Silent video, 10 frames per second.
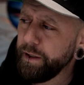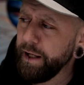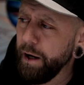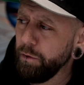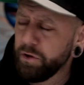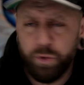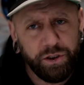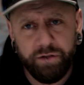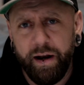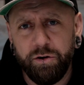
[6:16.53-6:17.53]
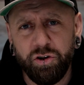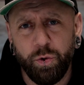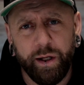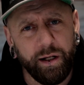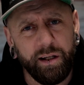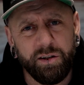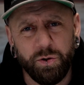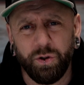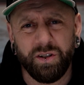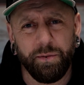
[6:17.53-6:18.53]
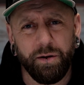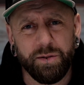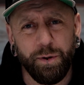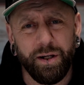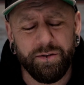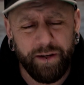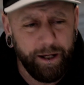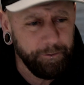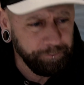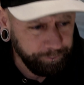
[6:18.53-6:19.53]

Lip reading: Now, switching it around just quickly, just so I've got something else to put in this video.